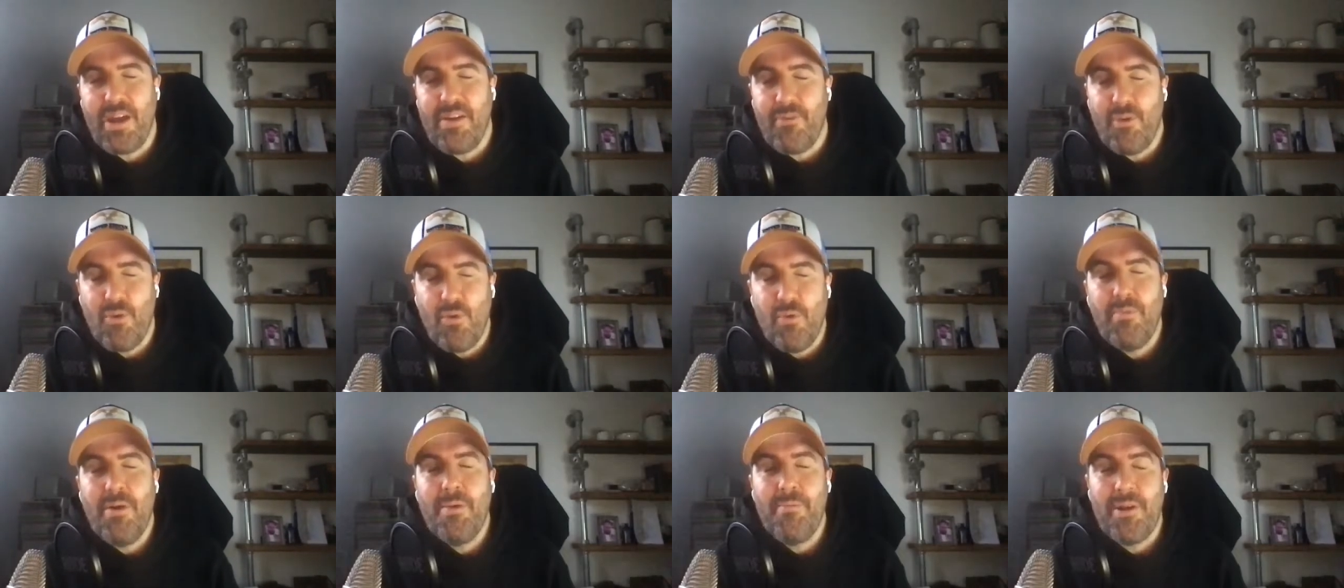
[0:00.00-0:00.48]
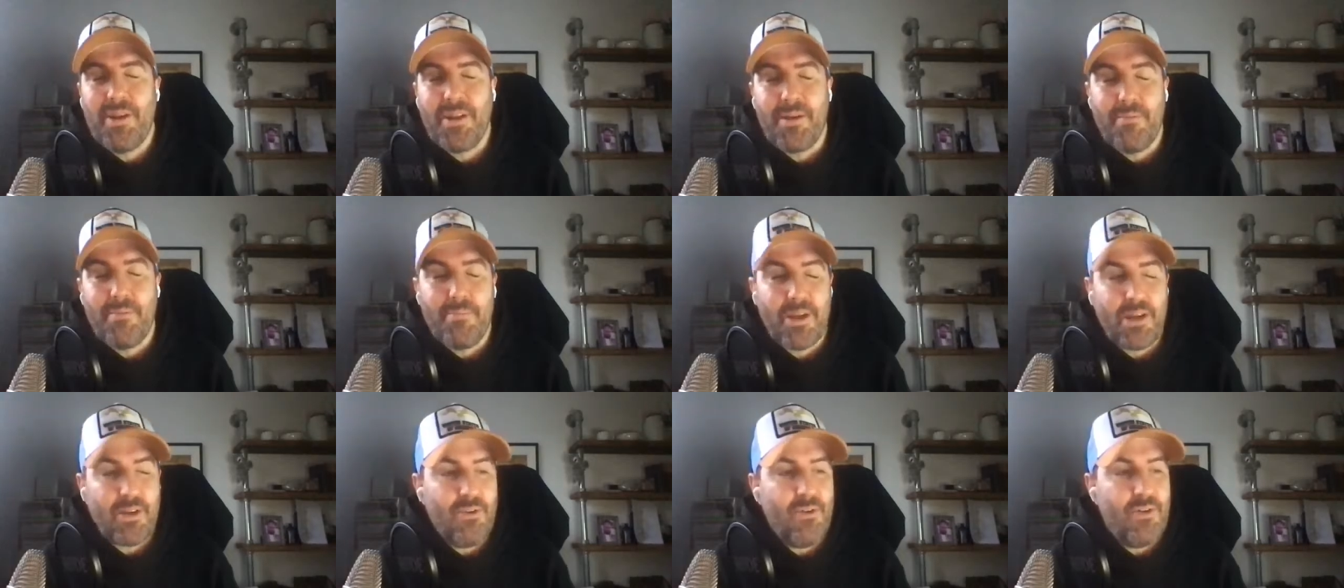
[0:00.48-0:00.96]
I didn't want to have all
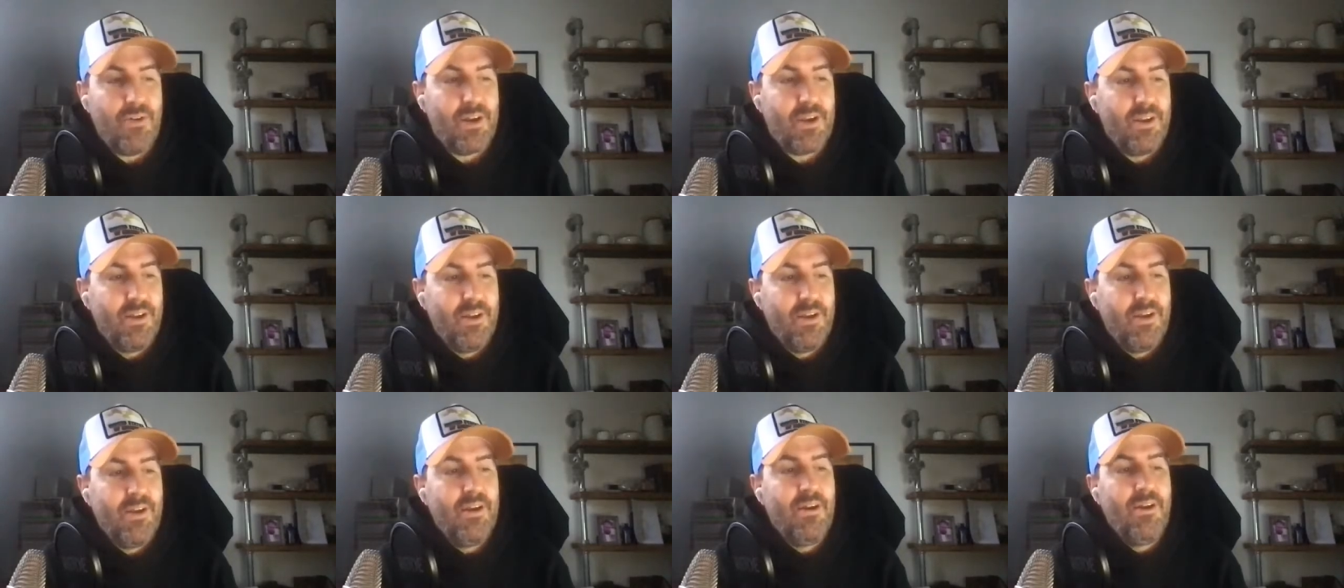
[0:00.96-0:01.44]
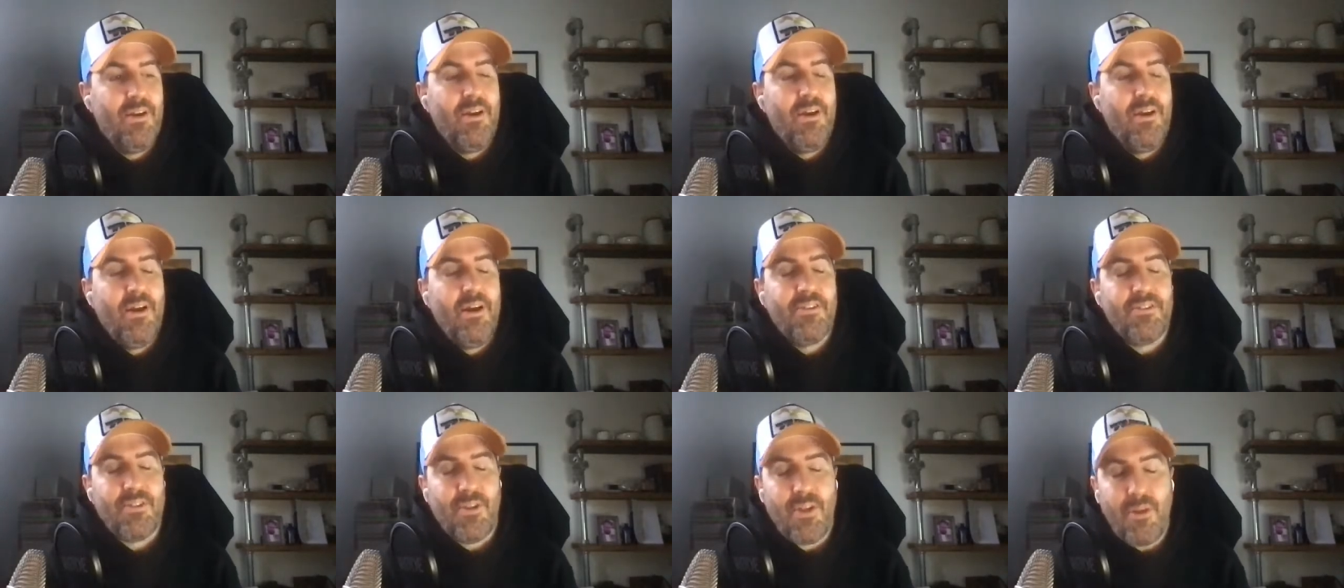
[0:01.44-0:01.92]
my money in Bitcoin.
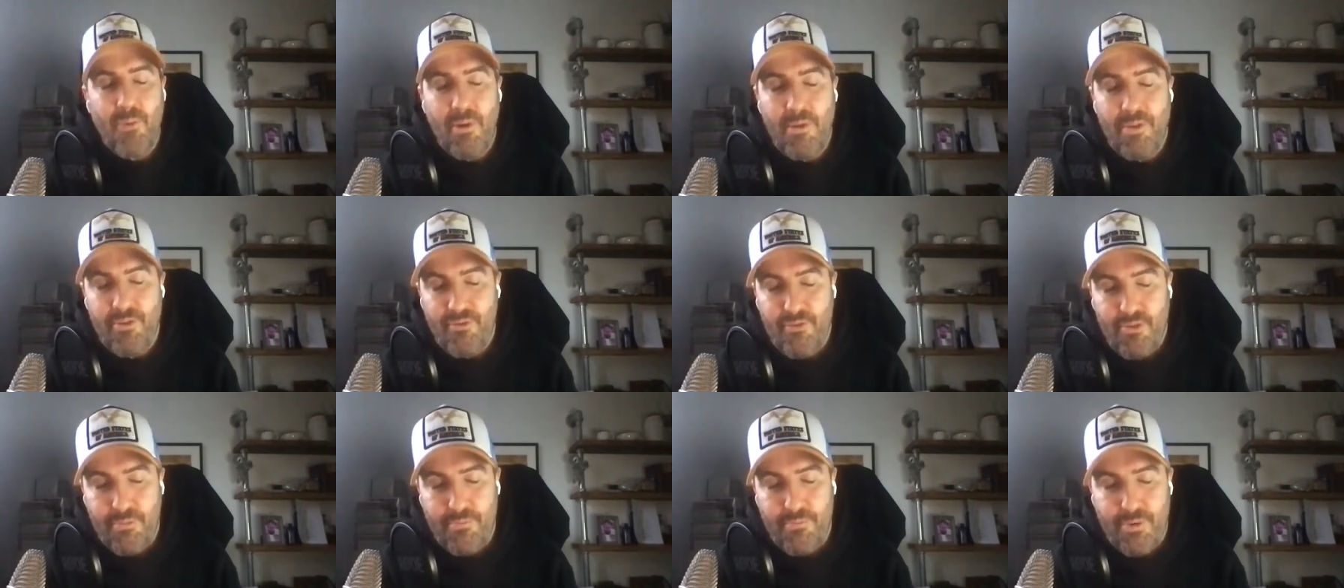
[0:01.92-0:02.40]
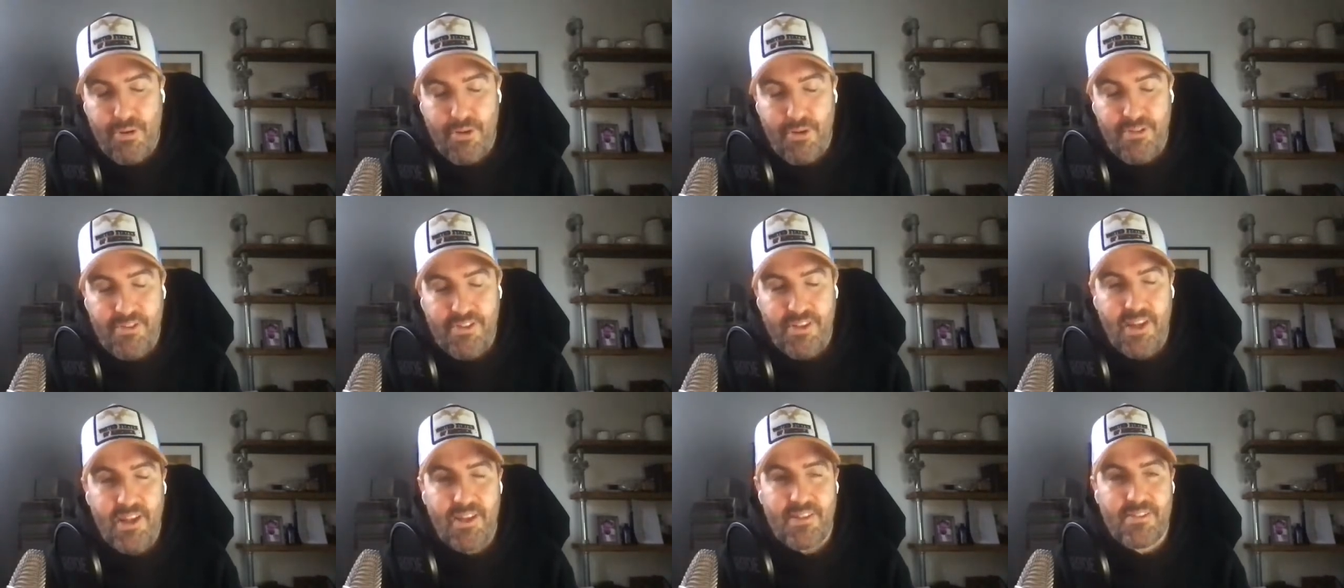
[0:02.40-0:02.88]
So I went through the
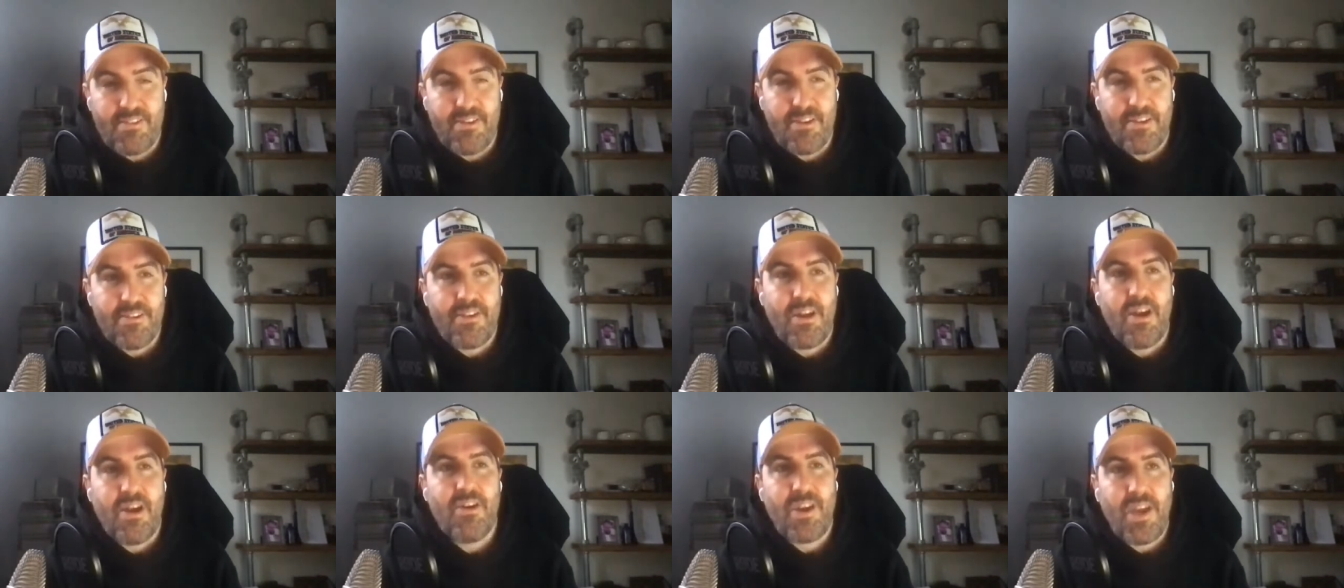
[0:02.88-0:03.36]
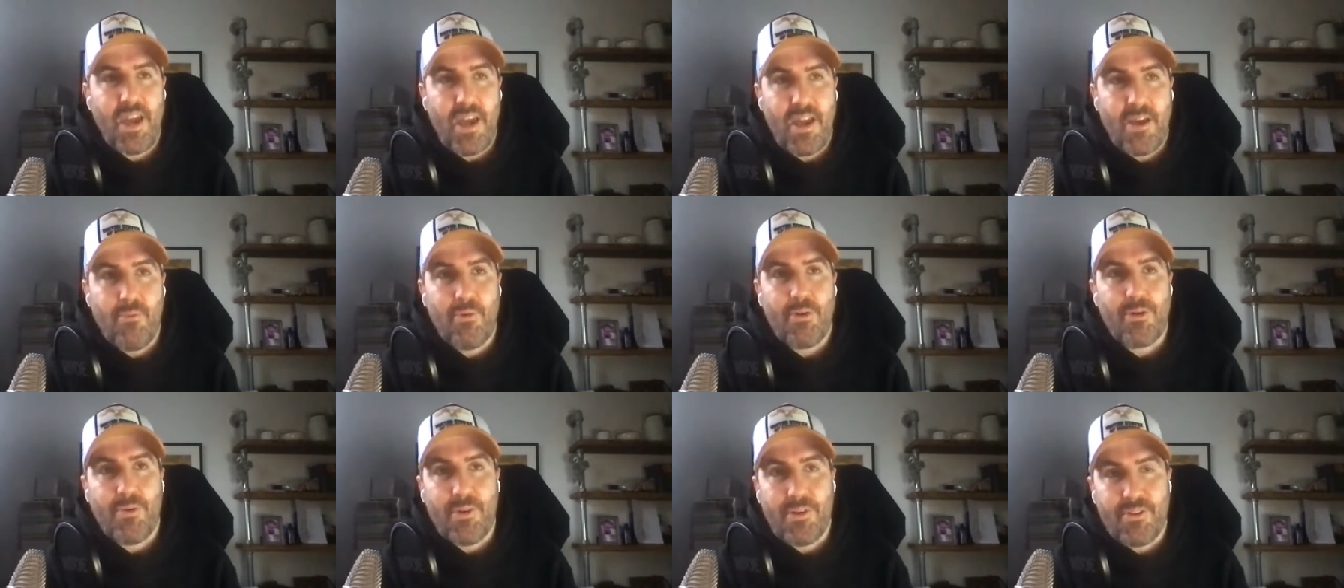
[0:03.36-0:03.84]
process and I was like,
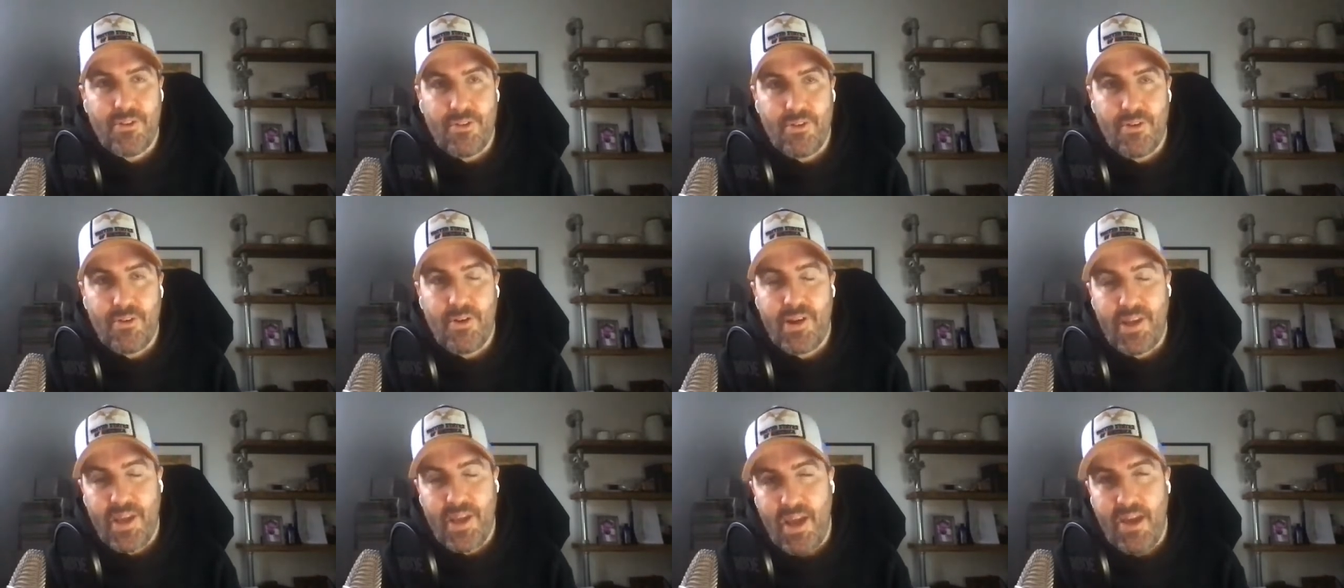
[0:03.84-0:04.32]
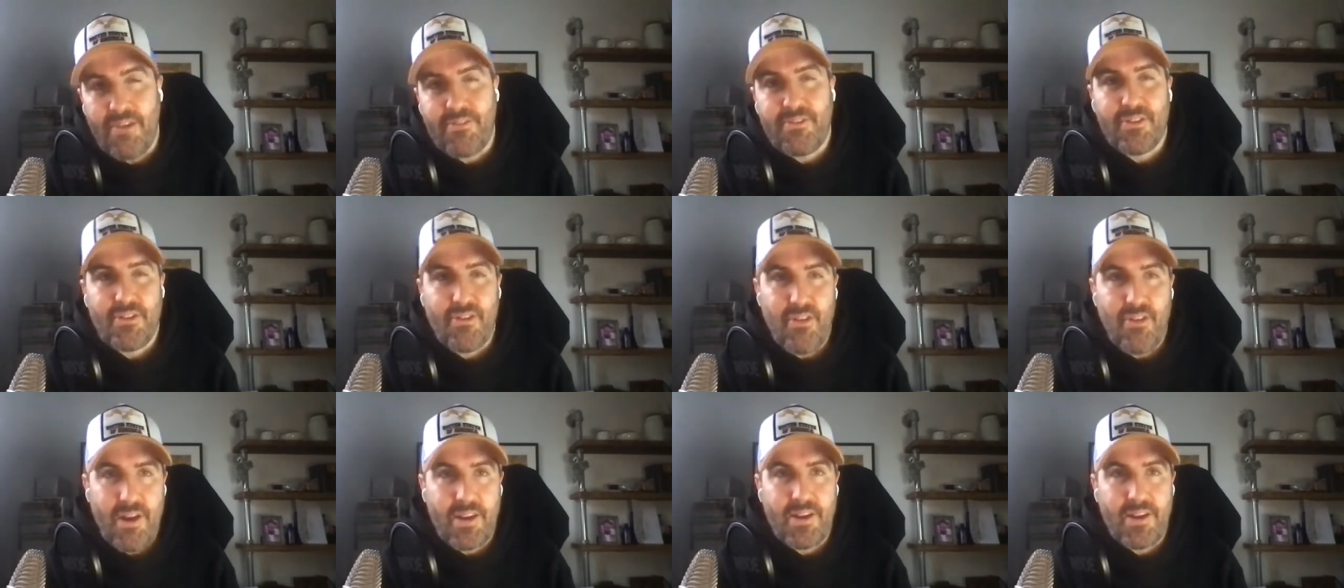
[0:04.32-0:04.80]
okay, what do I do?
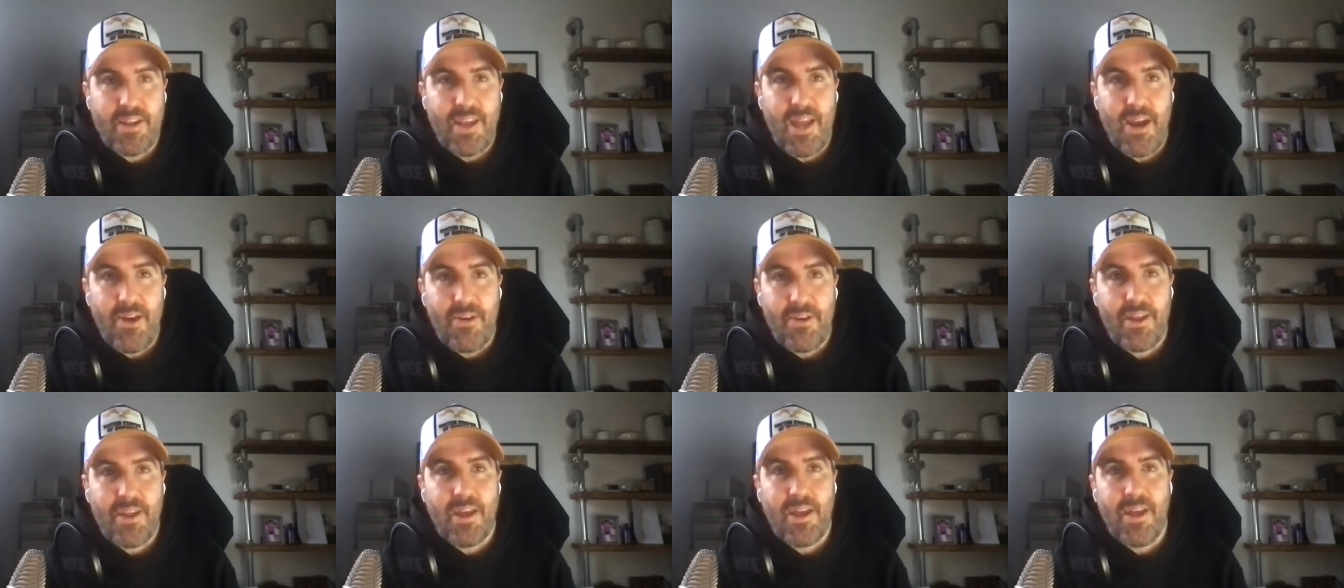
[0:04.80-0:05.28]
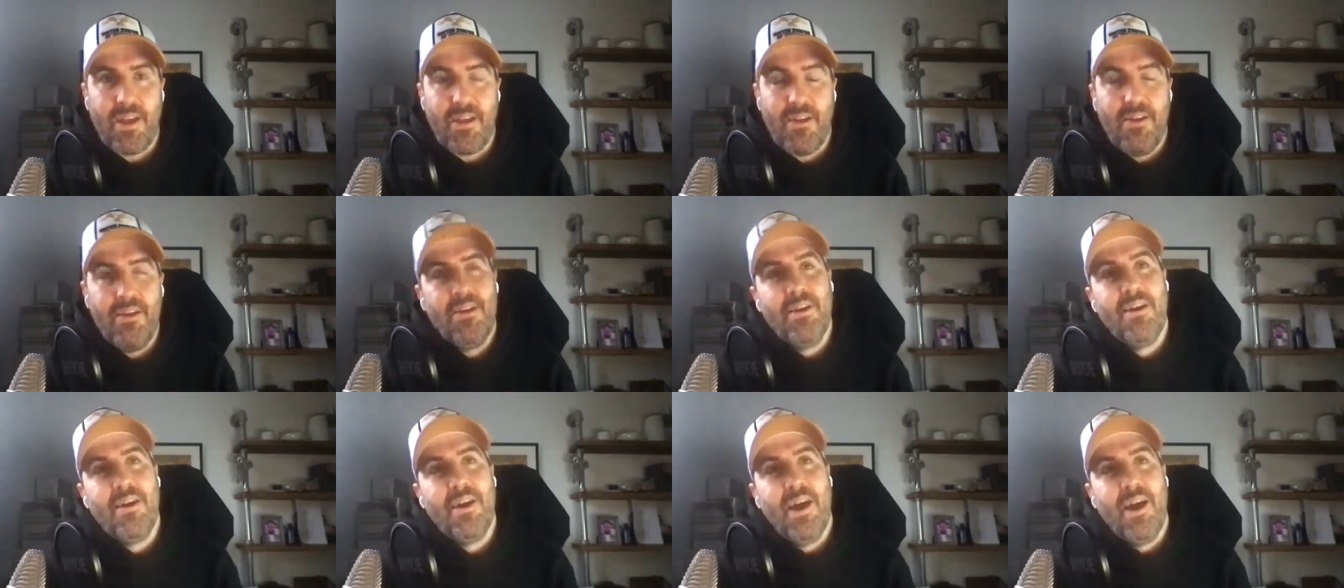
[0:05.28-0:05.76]
Okay, I have to create an account
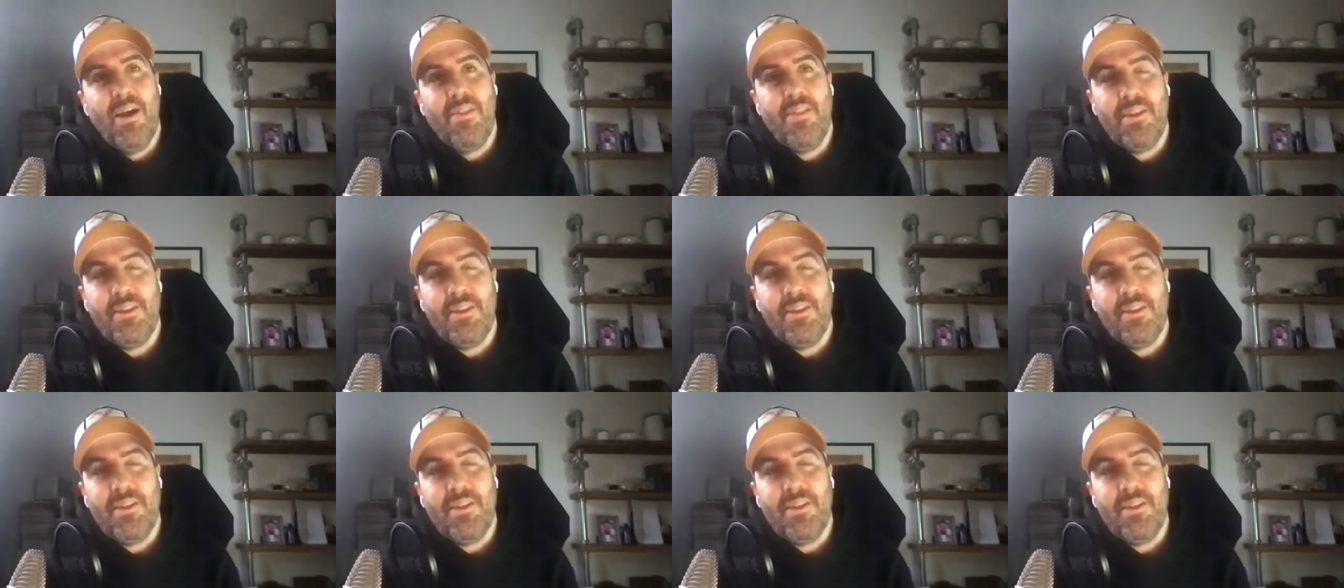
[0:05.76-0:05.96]
here.